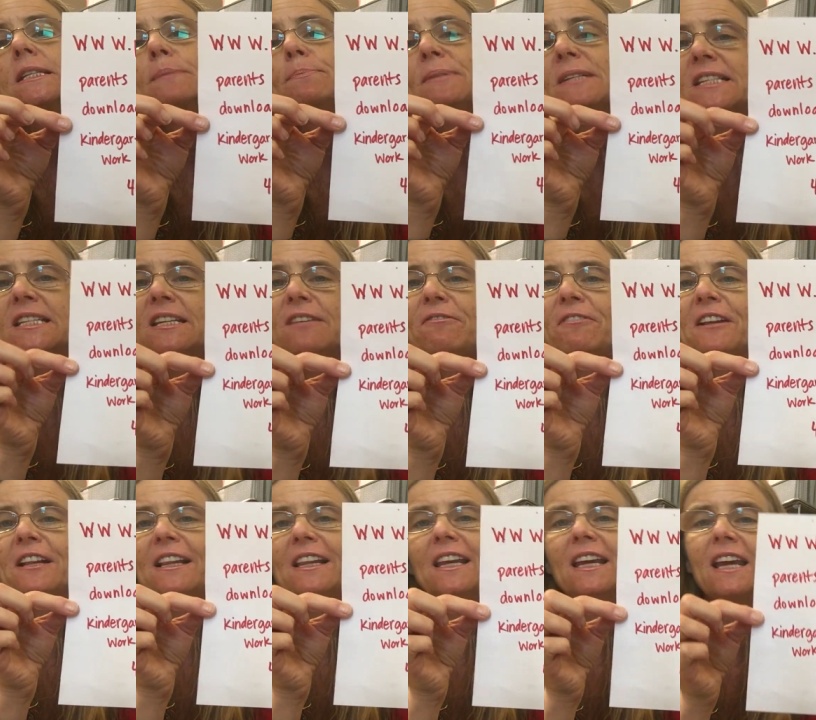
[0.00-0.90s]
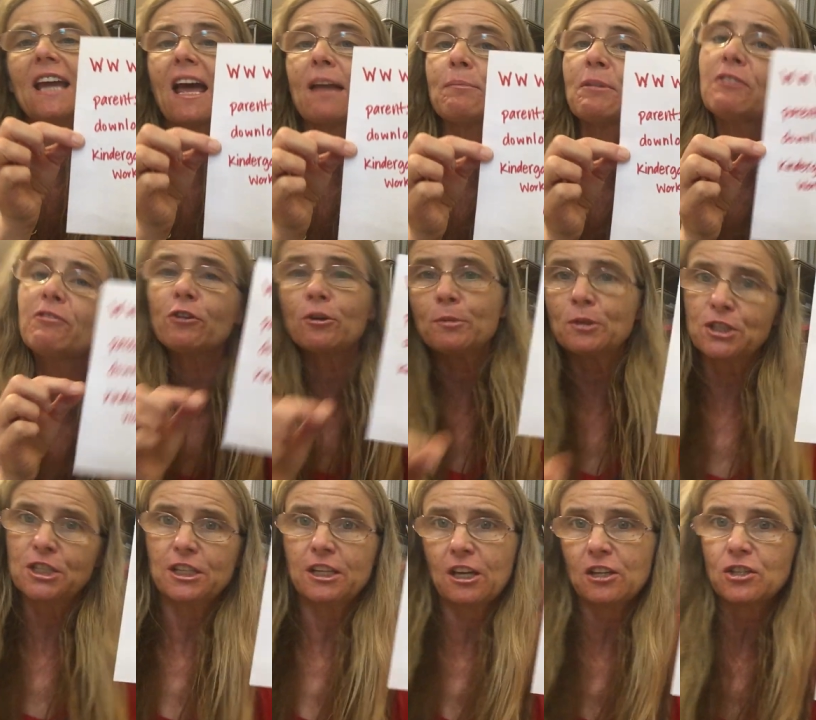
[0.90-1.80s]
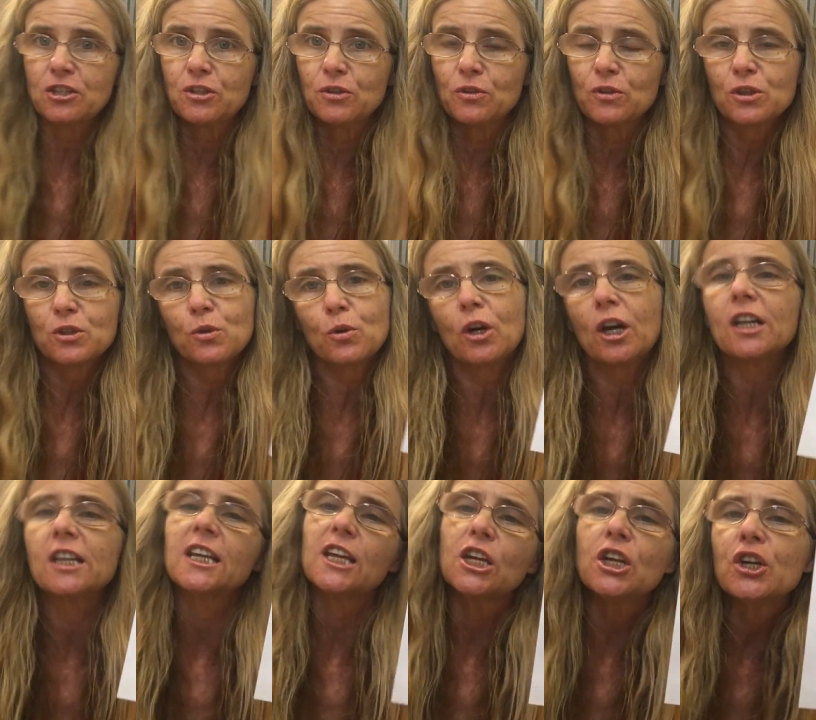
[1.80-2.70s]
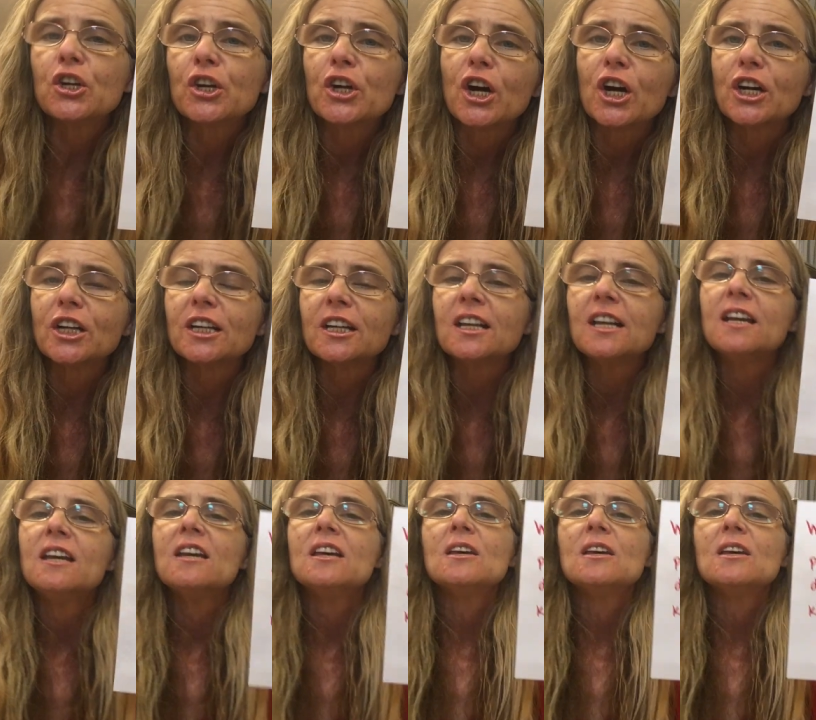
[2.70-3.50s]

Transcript: specifically, and my former TK students who are in kindergarten.